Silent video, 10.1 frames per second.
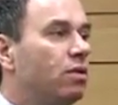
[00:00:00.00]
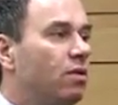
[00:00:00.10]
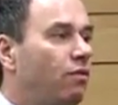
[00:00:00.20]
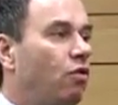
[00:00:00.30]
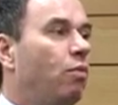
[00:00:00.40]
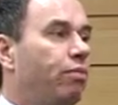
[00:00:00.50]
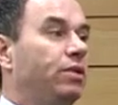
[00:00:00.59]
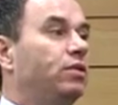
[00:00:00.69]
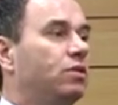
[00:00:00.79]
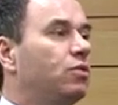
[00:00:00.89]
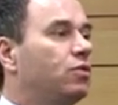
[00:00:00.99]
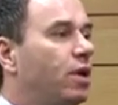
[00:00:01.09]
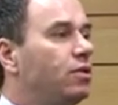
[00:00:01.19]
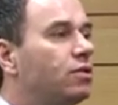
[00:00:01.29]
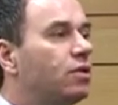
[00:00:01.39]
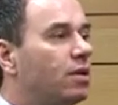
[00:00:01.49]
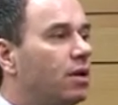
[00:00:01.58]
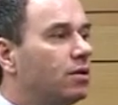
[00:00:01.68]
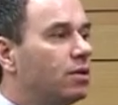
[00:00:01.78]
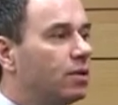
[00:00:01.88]
What are the 4 principal changes
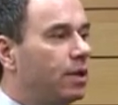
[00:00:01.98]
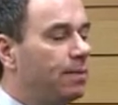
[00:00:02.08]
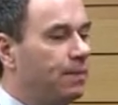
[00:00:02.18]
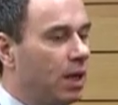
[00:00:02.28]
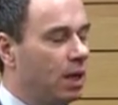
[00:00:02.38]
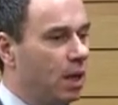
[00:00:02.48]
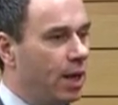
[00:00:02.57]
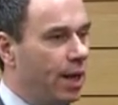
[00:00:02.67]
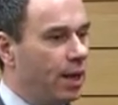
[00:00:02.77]
they'd like to see? Right.